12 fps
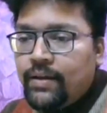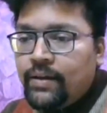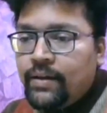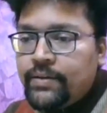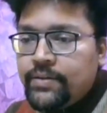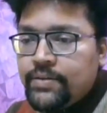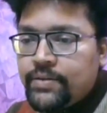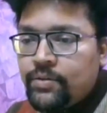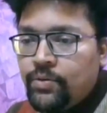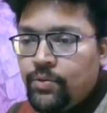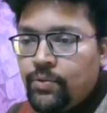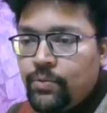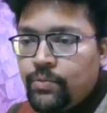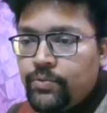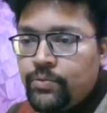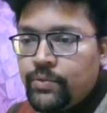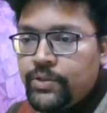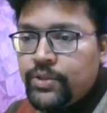Let us go
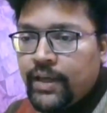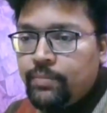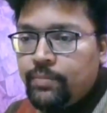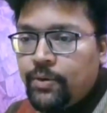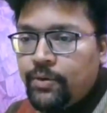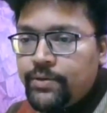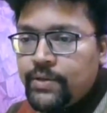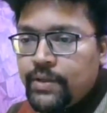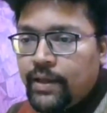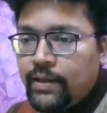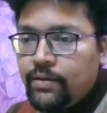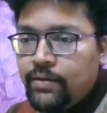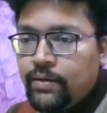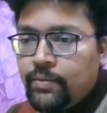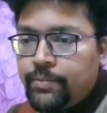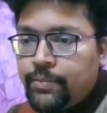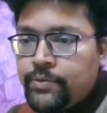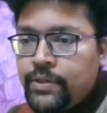to the chat box and
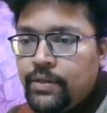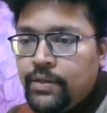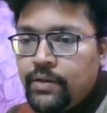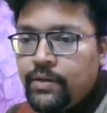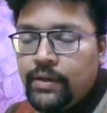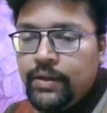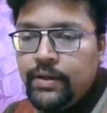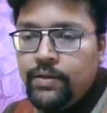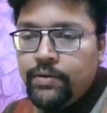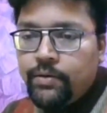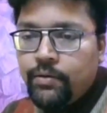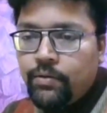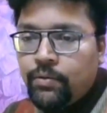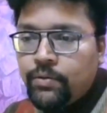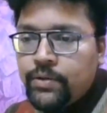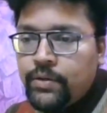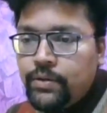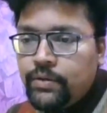proceed in a linear
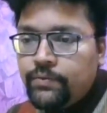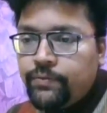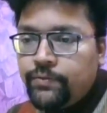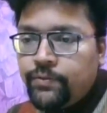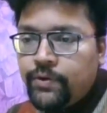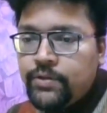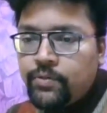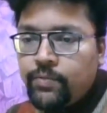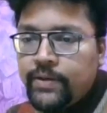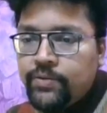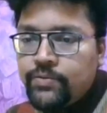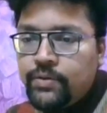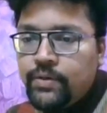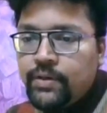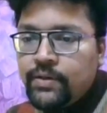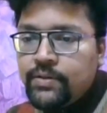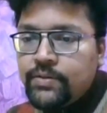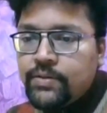order. The first question
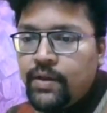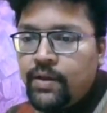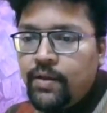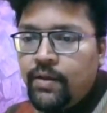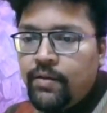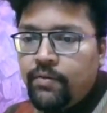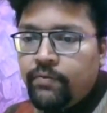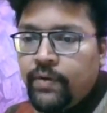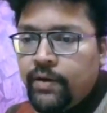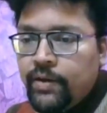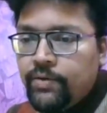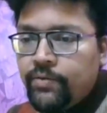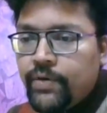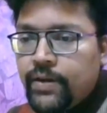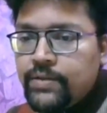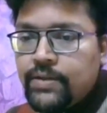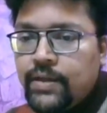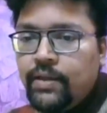is very
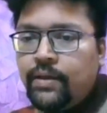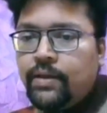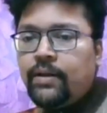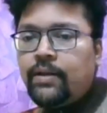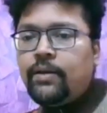interesting.